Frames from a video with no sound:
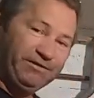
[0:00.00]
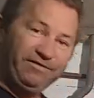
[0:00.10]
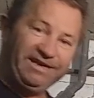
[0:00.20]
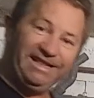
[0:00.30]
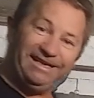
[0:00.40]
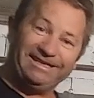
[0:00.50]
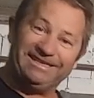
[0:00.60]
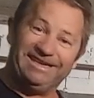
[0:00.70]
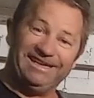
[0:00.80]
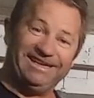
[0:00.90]
Felix,
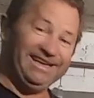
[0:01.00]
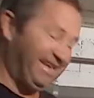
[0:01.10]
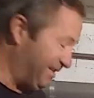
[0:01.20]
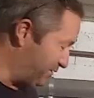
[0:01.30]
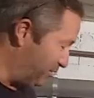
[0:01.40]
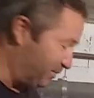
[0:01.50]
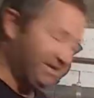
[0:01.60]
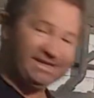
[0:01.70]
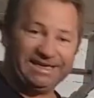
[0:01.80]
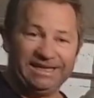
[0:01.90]

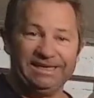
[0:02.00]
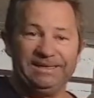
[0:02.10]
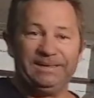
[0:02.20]
interrupting again.